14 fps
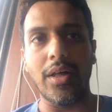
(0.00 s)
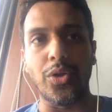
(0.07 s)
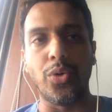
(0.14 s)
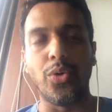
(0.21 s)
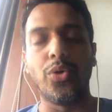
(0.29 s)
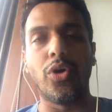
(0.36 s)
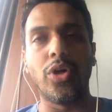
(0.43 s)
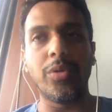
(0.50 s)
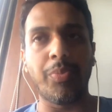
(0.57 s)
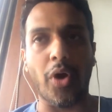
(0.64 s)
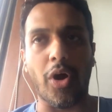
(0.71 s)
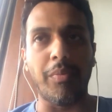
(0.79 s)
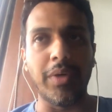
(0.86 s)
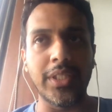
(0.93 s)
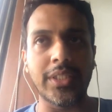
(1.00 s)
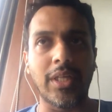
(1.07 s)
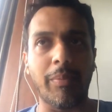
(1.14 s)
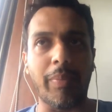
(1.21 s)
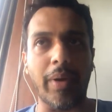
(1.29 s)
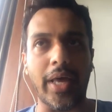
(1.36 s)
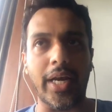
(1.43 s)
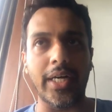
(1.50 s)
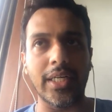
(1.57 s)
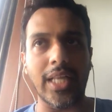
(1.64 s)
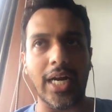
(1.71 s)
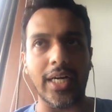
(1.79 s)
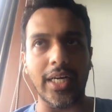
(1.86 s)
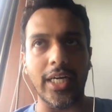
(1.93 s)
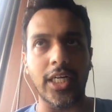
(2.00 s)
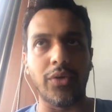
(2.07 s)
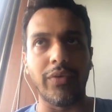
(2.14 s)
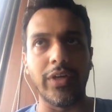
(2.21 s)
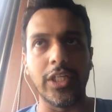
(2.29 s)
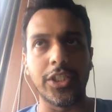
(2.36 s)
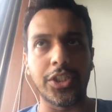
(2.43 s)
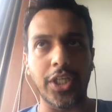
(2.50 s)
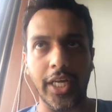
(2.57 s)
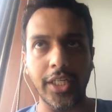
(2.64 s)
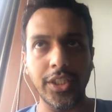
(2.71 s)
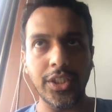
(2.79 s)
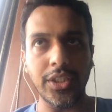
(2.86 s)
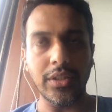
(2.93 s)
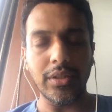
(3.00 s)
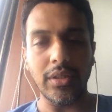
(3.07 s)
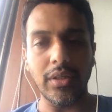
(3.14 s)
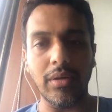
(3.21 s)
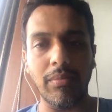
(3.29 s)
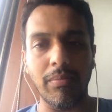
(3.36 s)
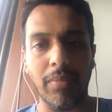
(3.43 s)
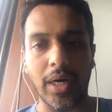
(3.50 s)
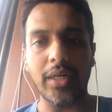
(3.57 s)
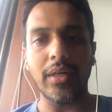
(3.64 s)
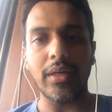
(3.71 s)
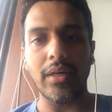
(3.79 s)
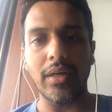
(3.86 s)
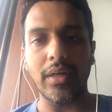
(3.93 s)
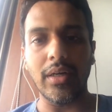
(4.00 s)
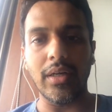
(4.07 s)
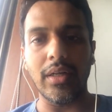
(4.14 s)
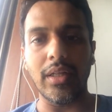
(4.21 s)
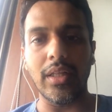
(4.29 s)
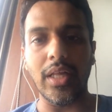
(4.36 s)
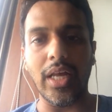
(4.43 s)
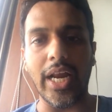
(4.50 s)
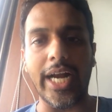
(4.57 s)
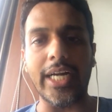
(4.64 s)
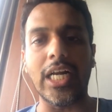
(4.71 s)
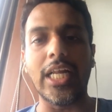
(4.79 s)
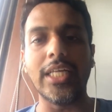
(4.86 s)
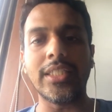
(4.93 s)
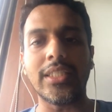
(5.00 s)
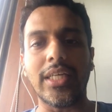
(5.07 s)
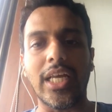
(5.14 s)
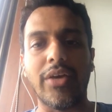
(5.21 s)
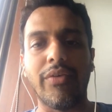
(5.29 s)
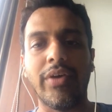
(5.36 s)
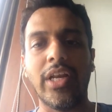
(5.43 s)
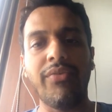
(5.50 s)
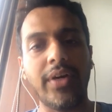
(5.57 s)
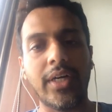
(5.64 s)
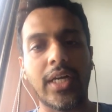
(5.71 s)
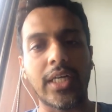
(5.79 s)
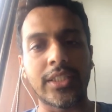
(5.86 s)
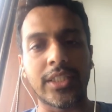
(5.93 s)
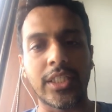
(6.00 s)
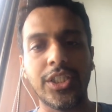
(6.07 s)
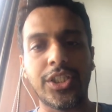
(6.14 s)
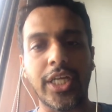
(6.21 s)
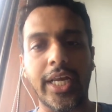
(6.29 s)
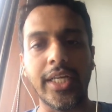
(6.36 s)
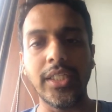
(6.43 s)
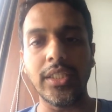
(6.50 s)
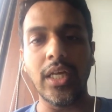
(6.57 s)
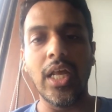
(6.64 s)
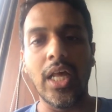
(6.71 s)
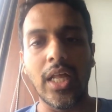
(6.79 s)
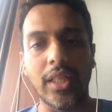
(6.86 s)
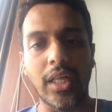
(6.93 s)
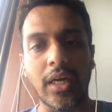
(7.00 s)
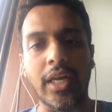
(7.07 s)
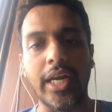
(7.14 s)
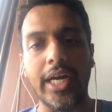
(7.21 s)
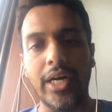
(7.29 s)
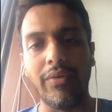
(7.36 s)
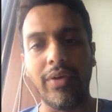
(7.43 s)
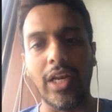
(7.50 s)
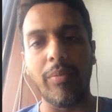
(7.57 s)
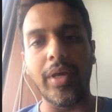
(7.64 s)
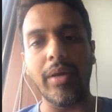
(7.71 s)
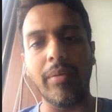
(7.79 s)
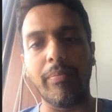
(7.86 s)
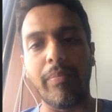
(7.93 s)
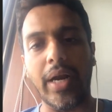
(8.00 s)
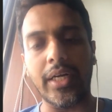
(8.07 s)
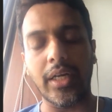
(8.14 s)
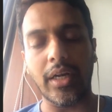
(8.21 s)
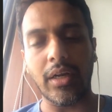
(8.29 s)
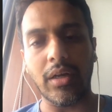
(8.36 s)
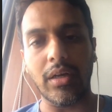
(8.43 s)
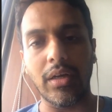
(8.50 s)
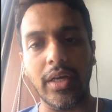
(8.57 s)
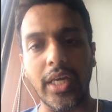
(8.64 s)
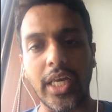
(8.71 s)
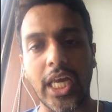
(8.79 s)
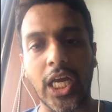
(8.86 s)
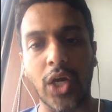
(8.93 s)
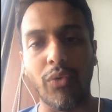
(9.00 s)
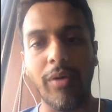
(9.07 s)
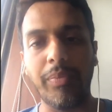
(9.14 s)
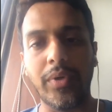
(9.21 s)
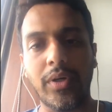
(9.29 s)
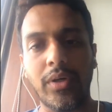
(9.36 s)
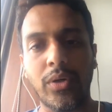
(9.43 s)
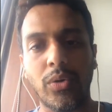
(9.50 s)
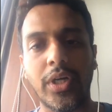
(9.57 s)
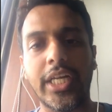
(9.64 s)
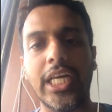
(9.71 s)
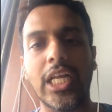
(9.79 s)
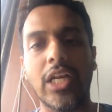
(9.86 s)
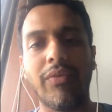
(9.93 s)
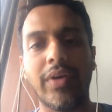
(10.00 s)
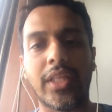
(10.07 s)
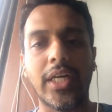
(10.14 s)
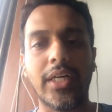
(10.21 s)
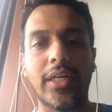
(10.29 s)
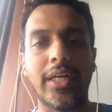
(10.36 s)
you don't promise the parent that it will change, but at least even if it doesn't change, the kid will be better equipped to deal with it